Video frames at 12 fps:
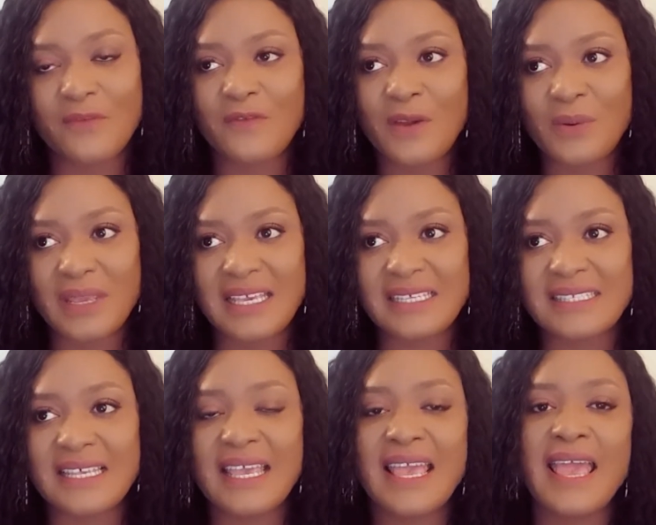Very
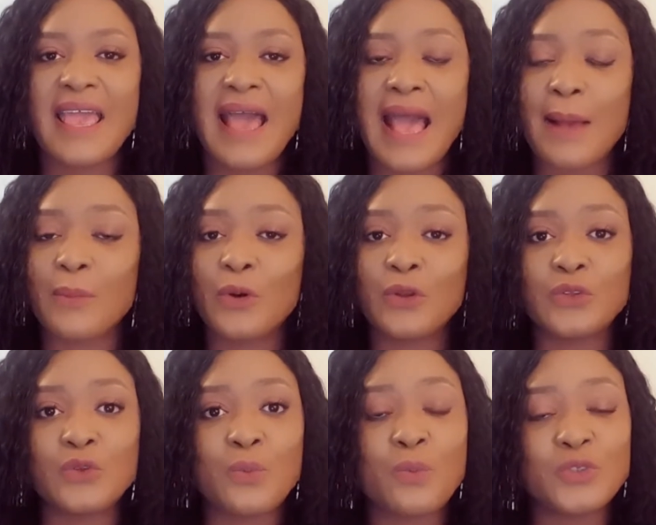easy. I'm going to
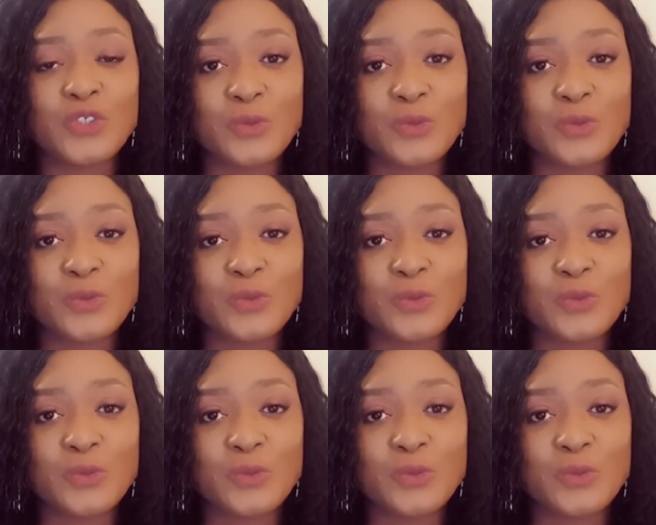do